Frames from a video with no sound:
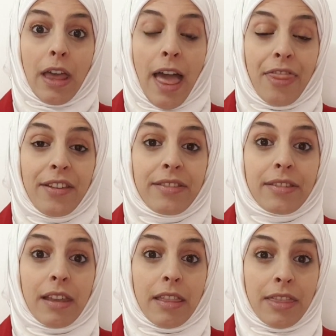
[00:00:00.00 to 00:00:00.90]
and
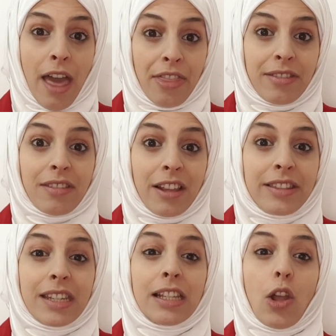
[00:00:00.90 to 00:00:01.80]
this is
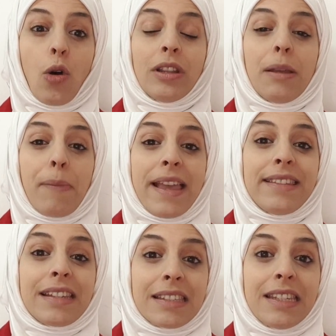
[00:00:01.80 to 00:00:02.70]
until only May
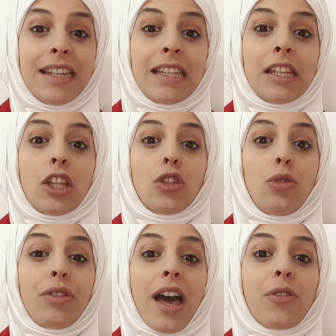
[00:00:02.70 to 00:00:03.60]
16,
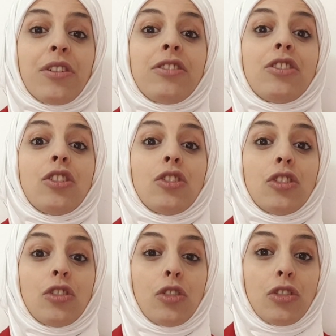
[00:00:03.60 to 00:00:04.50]

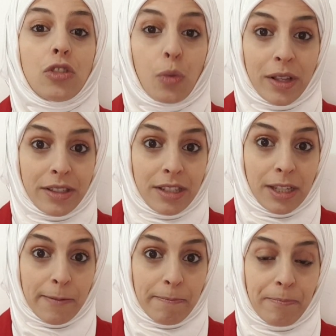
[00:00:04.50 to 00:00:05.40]

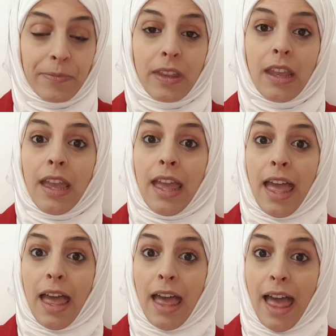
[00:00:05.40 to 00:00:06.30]
2020.
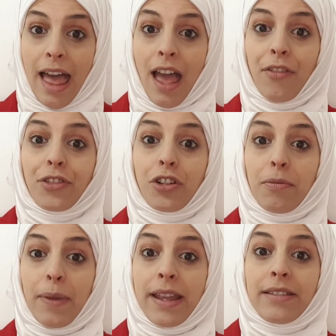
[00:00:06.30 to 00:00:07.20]

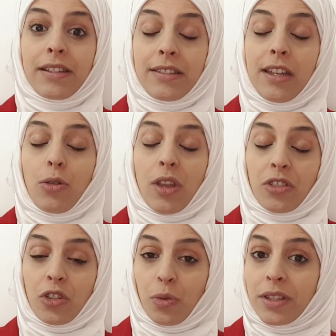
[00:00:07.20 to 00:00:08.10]
After May 16,
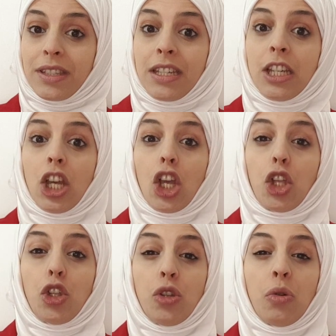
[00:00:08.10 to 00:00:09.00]
2020,
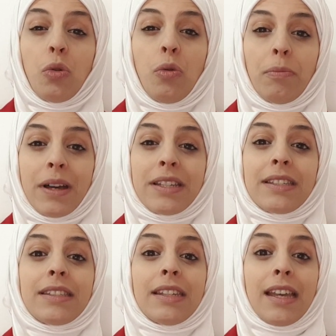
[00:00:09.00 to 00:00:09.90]
you
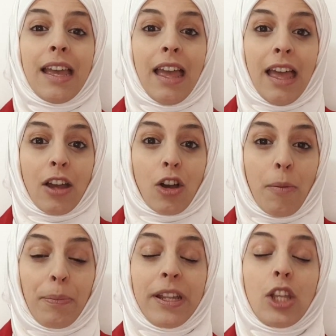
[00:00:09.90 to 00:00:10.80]
must
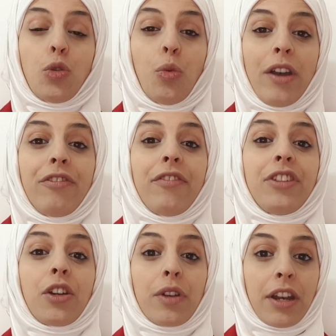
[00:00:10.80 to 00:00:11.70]
complete
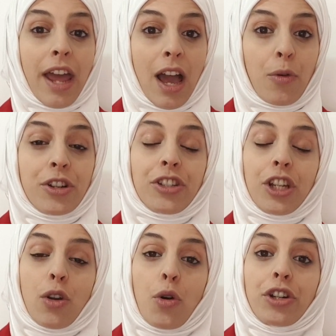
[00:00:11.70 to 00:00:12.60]
150 credit
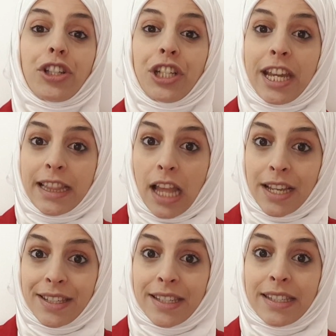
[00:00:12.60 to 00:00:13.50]
hours in order to get
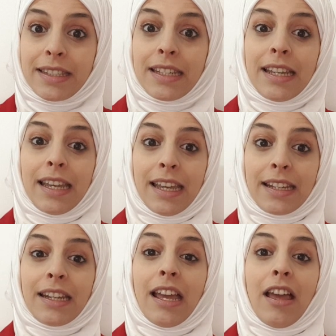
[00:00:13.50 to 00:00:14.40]
licensed
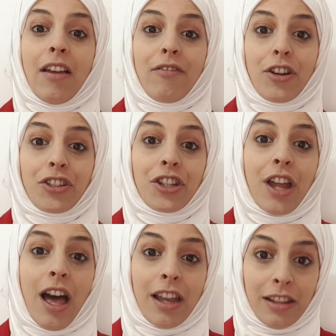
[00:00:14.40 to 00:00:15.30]
in
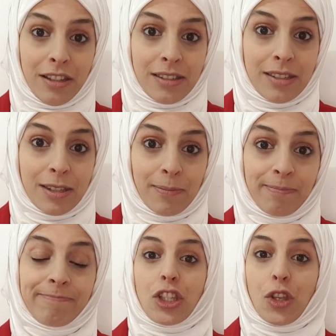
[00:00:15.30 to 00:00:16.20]
Virgin Islands.
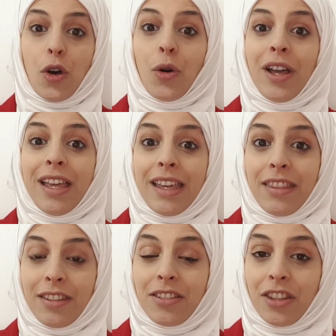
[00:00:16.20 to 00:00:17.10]
So
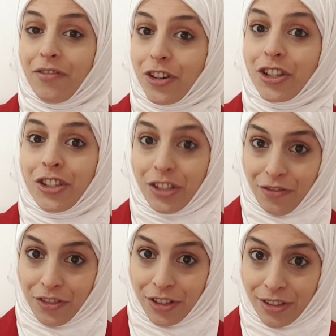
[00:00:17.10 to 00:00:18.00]
this is the first
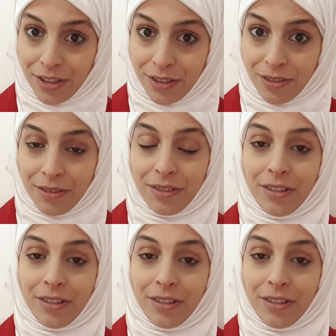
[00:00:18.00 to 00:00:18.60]
difference.